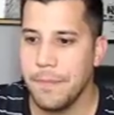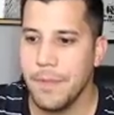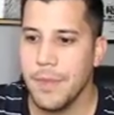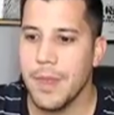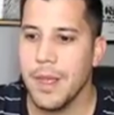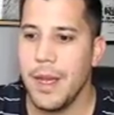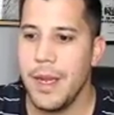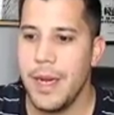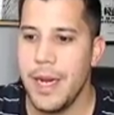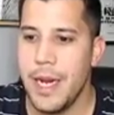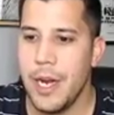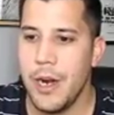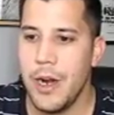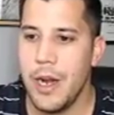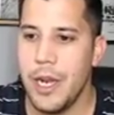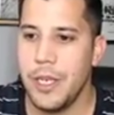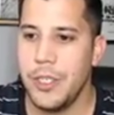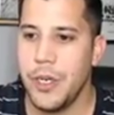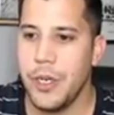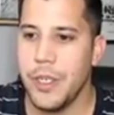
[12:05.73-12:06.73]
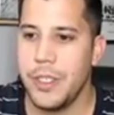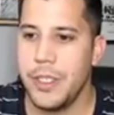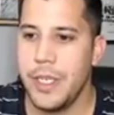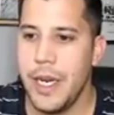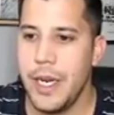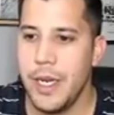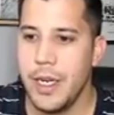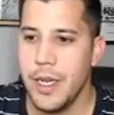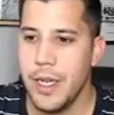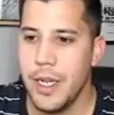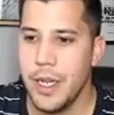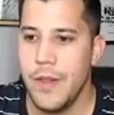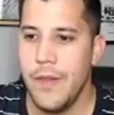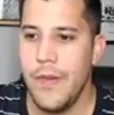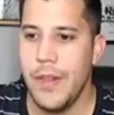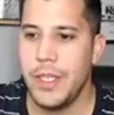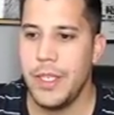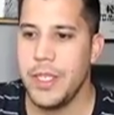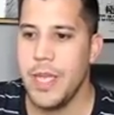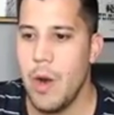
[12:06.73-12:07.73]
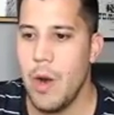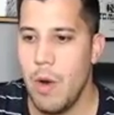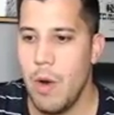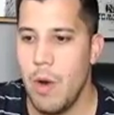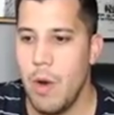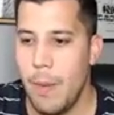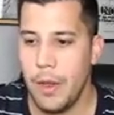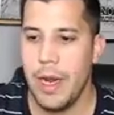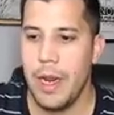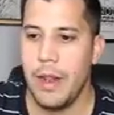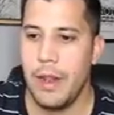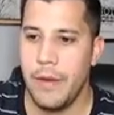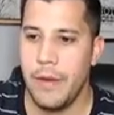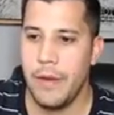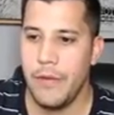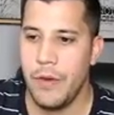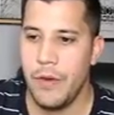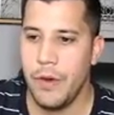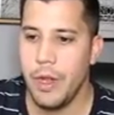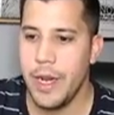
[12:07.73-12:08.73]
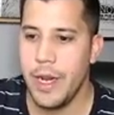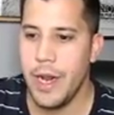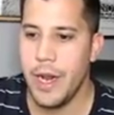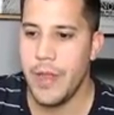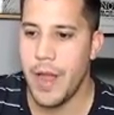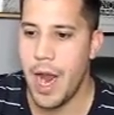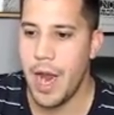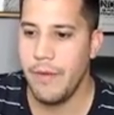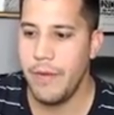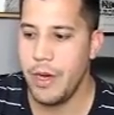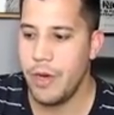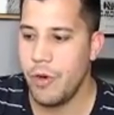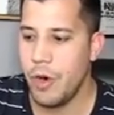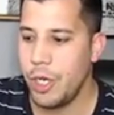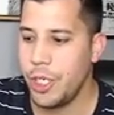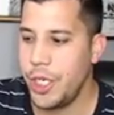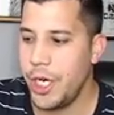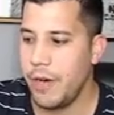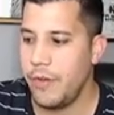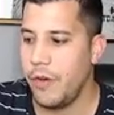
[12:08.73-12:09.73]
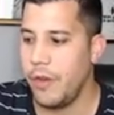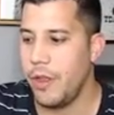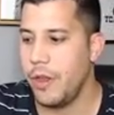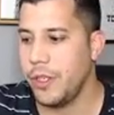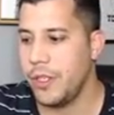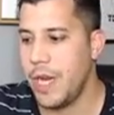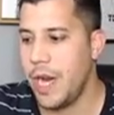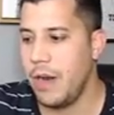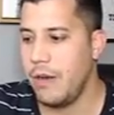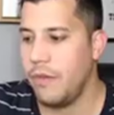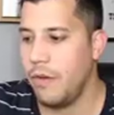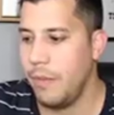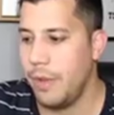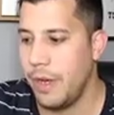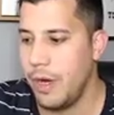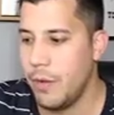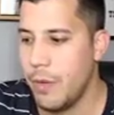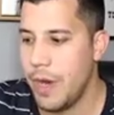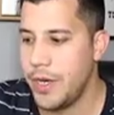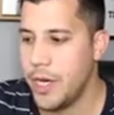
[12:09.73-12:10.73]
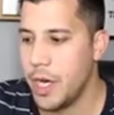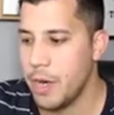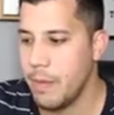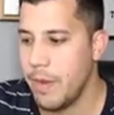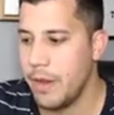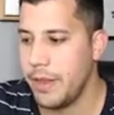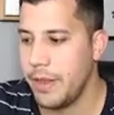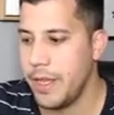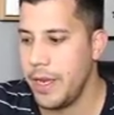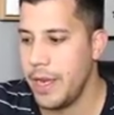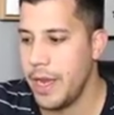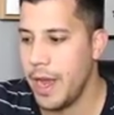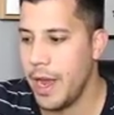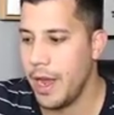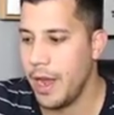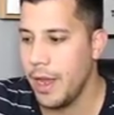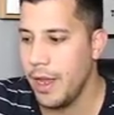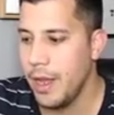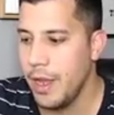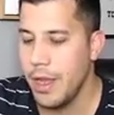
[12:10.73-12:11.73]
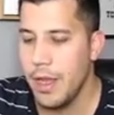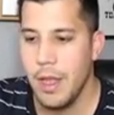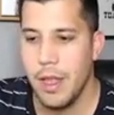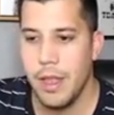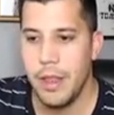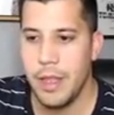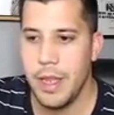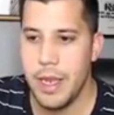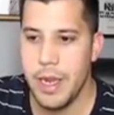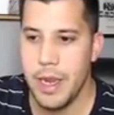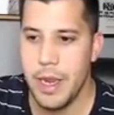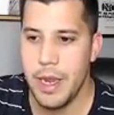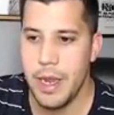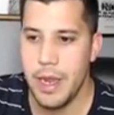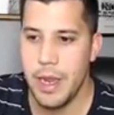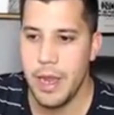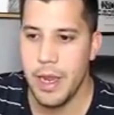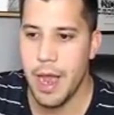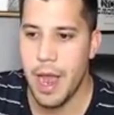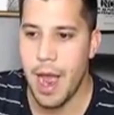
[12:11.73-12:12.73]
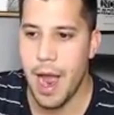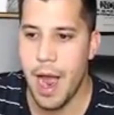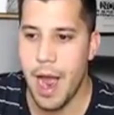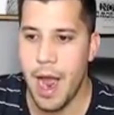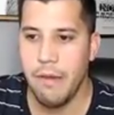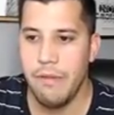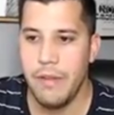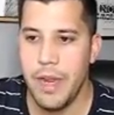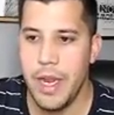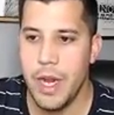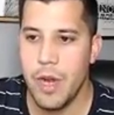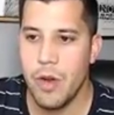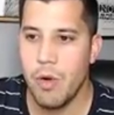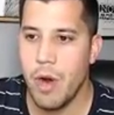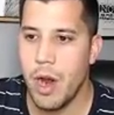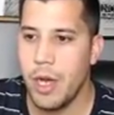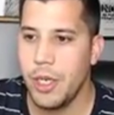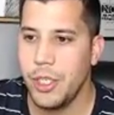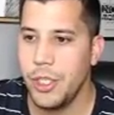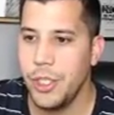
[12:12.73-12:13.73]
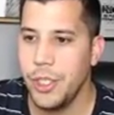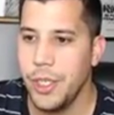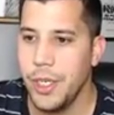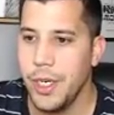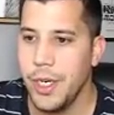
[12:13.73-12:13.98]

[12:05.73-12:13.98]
here, and as you can see, and this is kind of what I'm looking at. If you're looking at the IV crush here, for those not familiar, when I talk about the IV crush,